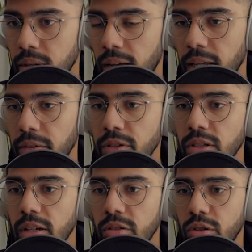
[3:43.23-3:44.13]
and give us
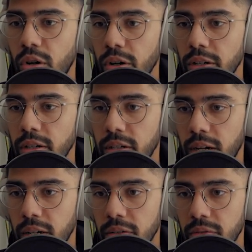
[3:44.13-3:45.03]
that dark
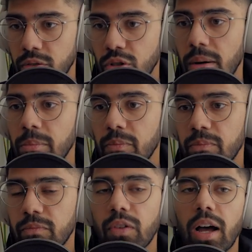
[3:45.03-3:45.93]
kind of trap
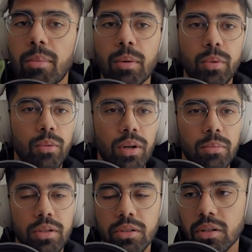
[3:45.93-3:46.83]
vibe that we want to
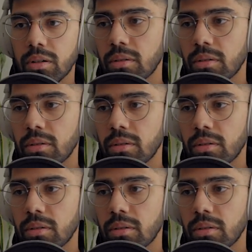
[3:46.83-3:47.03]
build.